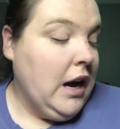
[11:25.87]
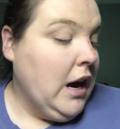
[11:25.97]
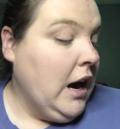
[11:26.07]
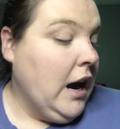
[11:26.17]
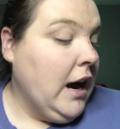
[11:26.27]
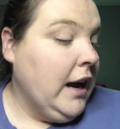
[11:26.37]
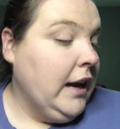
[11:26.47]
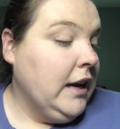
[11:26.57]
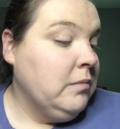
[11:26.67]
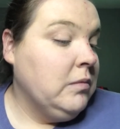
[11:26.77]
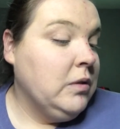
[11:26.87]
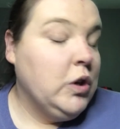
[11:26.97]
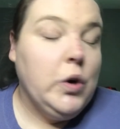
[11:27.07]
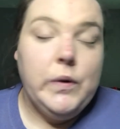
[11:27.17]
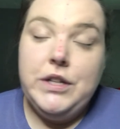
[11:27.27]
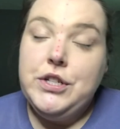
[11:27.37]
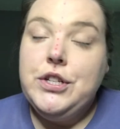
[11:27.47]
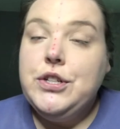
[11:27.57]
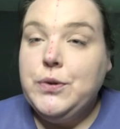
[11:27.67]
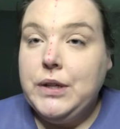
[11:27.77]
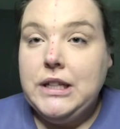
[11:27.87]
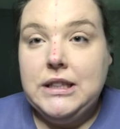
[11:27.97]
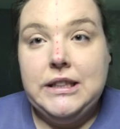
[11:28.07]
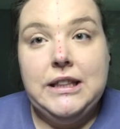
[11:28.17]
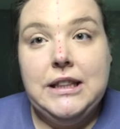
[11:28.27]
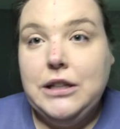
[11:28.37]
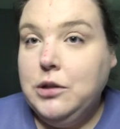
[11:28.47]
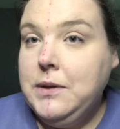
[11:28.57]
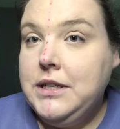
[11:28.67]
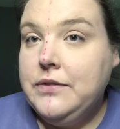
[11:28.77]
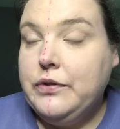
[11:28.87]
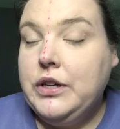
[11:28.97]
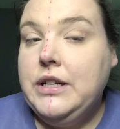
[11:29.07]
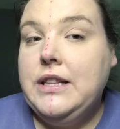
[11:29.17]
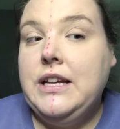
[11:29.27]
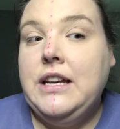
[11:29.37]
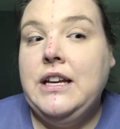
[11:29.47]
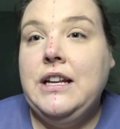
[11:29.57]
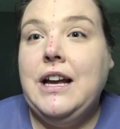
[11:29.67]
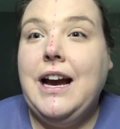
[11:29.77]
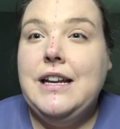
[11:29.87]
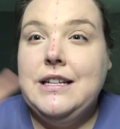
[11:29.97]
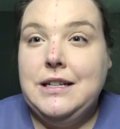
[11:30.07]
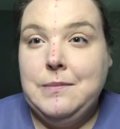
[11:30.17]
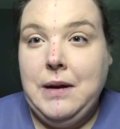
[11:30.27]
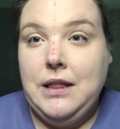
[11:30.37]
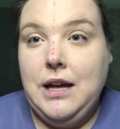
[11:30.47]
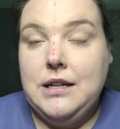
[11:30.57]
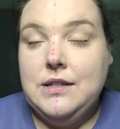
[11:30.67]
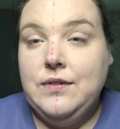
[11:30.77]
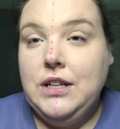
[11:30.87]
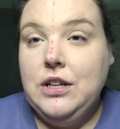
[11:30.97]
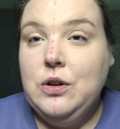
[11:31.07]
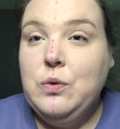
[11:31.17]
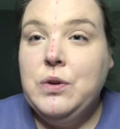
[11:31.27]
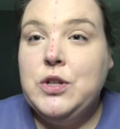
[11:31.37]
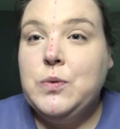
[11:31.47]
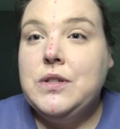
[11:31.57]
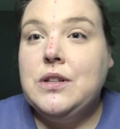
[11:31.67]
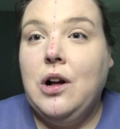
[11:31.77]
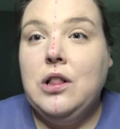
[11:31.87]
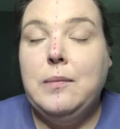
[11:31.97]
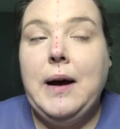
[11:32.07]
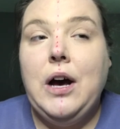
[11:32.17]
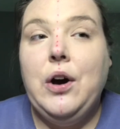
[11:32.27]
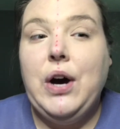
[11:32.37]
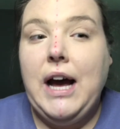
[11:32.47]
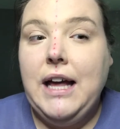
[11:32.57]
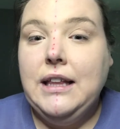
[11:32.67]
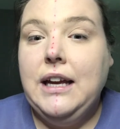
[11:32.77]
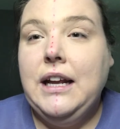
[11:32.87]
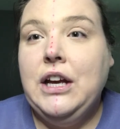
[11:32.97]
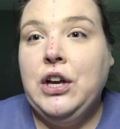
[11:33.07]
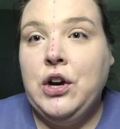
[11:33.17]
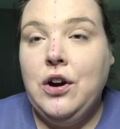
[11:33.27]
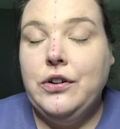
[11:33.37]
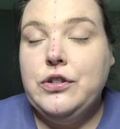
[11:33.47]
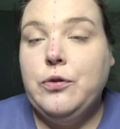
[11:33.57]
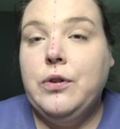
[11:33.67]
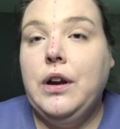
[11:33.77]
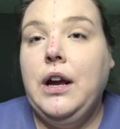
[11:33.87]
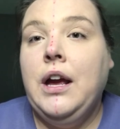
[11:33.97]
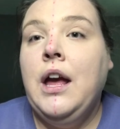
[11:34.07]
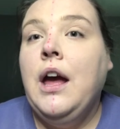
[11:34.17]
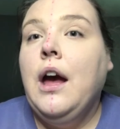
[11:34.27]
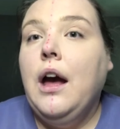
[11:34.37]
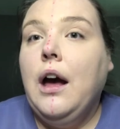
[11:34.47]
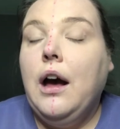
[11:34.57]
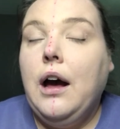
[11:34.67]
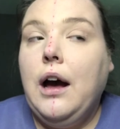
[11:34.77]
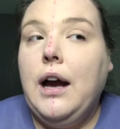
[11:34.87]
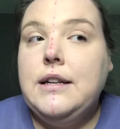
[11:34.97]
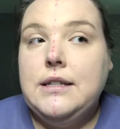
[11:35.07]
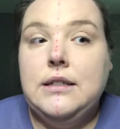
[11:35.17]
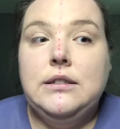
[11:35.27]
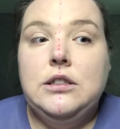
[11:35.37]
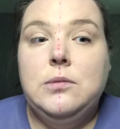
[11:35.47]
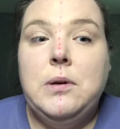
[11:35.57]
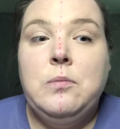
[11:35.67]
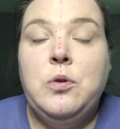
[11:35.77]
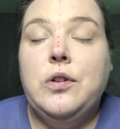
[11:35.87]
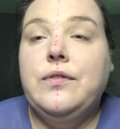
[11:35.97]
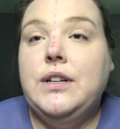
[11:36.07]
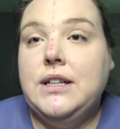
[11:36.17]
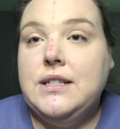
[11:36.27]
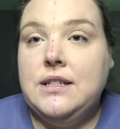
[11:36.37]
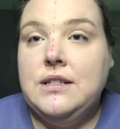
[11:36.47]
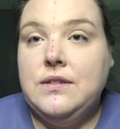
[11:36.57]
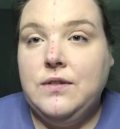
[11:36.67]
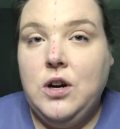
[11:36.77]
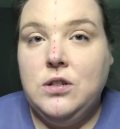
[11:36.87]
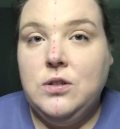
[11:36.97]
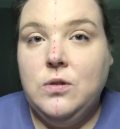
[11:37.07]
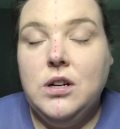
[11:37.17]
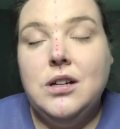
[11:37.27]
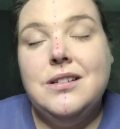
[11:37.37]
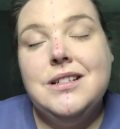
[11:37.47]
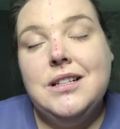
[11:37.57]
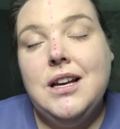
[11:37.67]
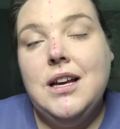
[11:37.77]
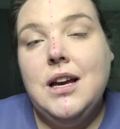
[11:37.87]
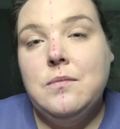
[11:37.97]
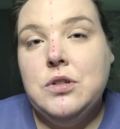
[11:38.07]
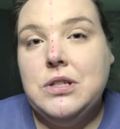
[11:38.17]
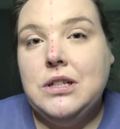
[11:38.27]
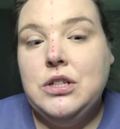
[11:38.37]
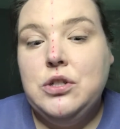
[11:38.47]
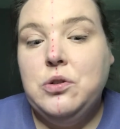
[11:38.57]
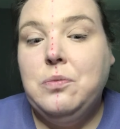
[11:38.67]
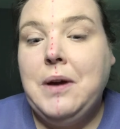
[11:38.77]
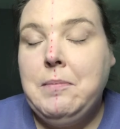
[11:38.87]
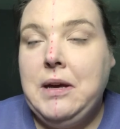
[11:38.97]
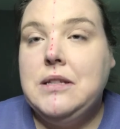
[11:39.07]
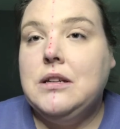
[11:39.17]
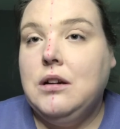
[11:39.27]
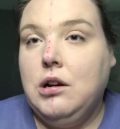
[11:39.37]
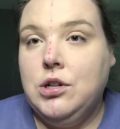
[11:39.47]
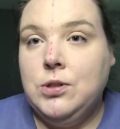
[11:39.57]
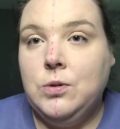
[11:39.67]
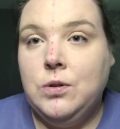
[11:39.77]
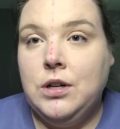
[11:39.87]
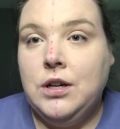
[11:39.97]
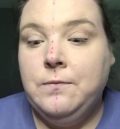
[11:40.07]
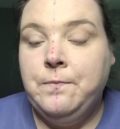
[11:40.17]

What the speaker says: I am going to do it a little bit different than I did in my last video, which was all about highlighting and contouring. I did a little bit more of an extensive contour today. I'm just going to do my basic contour